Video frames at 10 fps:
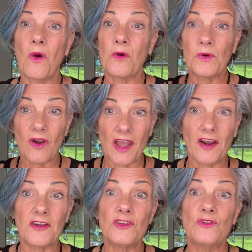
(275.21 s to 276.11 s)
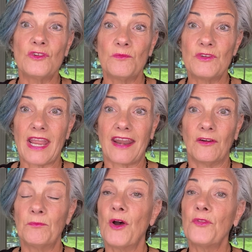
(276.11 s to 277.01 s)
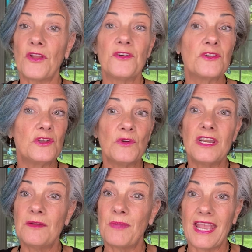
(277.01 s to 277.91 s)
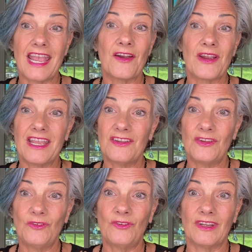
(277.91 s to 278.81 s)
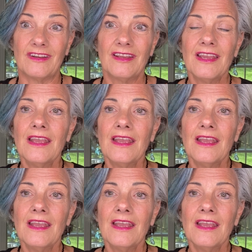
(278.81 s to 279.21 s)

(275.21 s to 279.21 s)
or we're on our YouTube channel, both under Unity Bay Area, Houston.